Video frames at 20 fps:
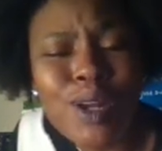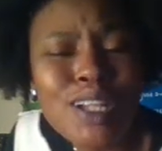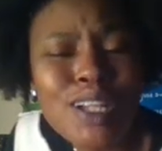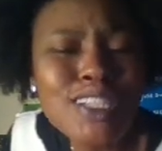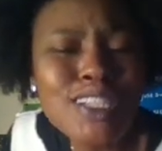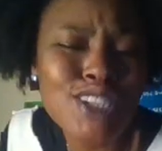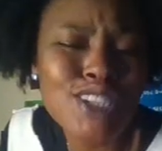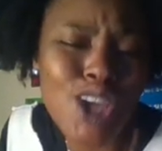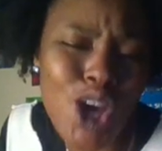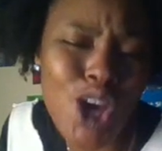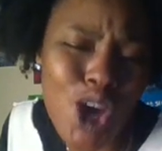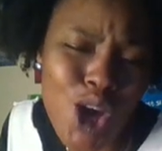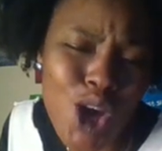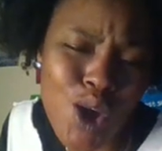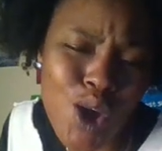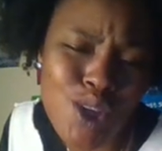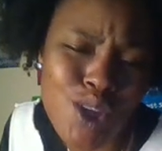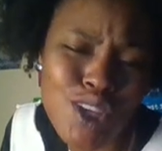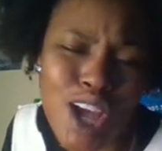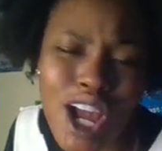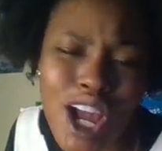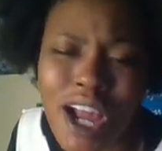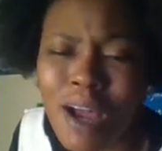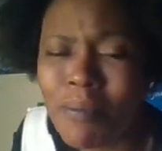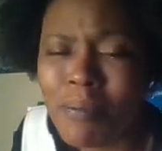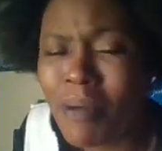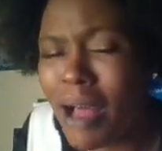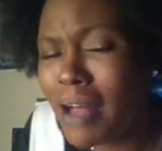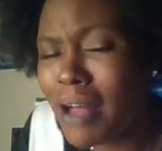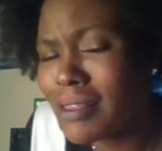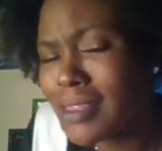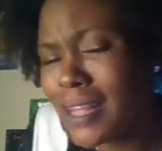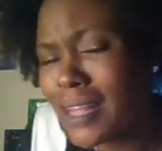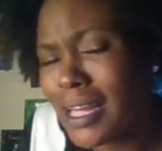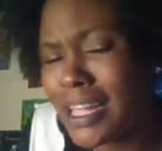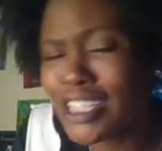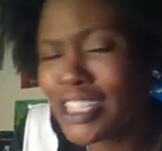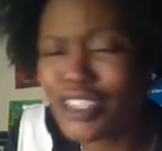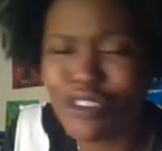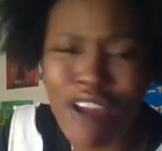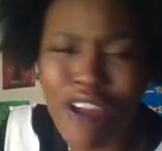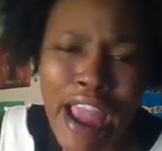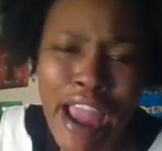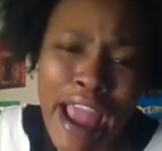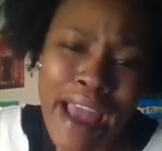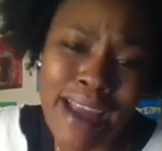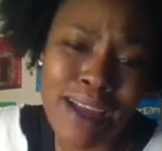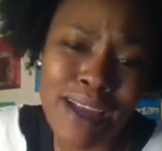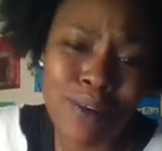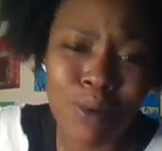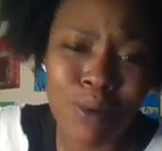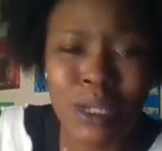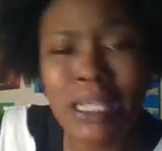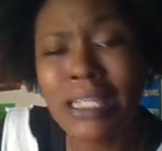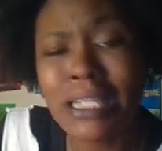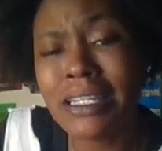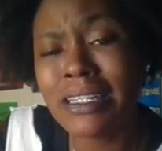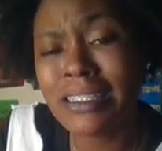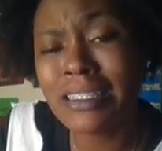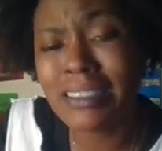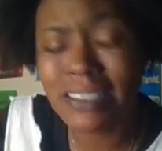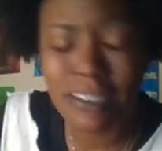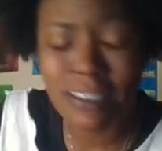a song talk about that drag queens.